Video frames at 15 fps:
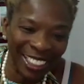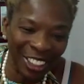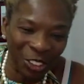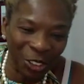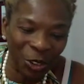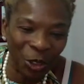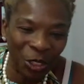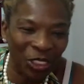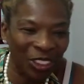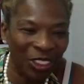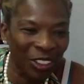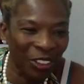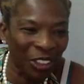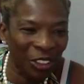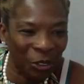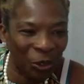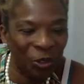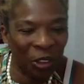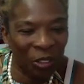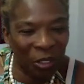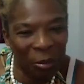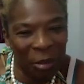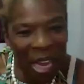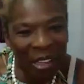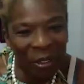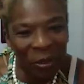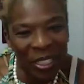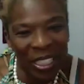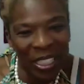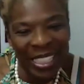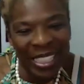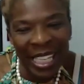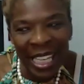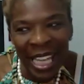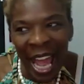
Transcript: The truth of the matter is.